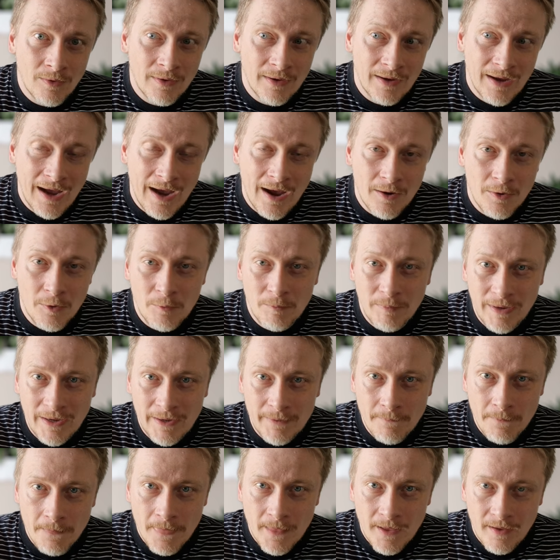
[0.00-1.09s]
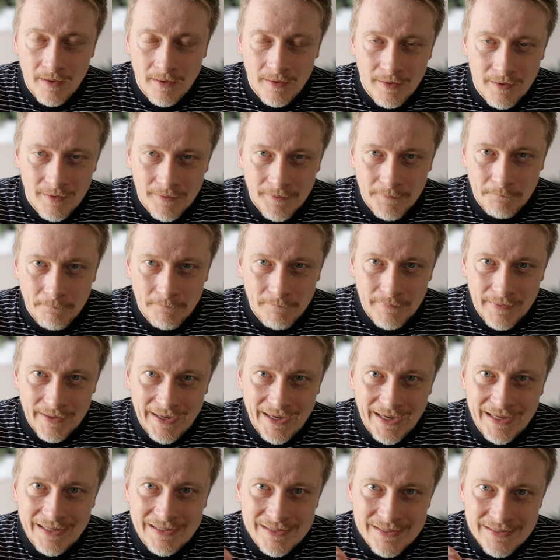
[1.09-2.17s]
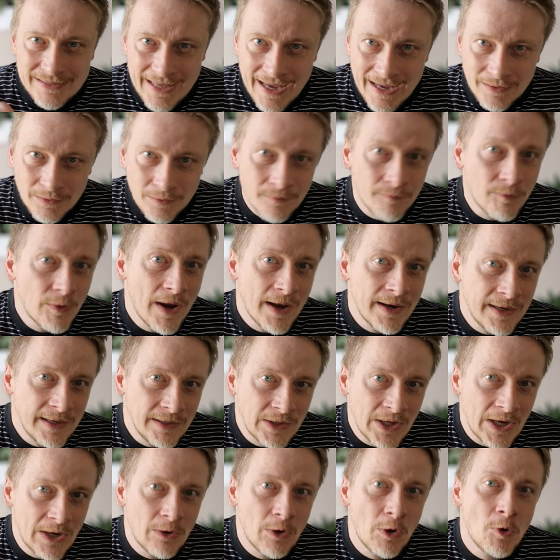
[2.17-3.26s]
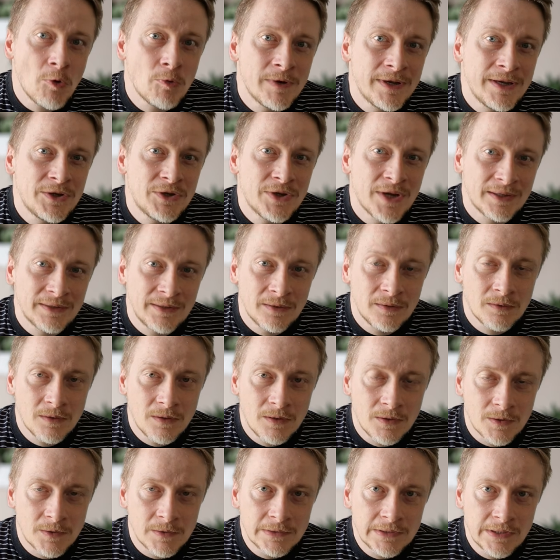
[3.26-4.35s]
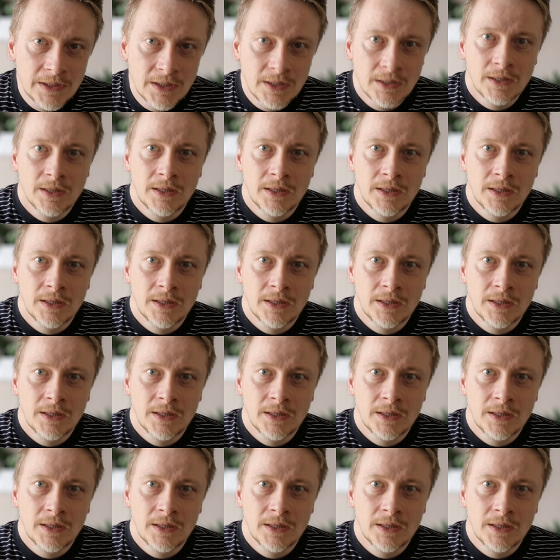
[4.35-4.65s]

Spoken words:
or ROP. Instead of running their own injected code,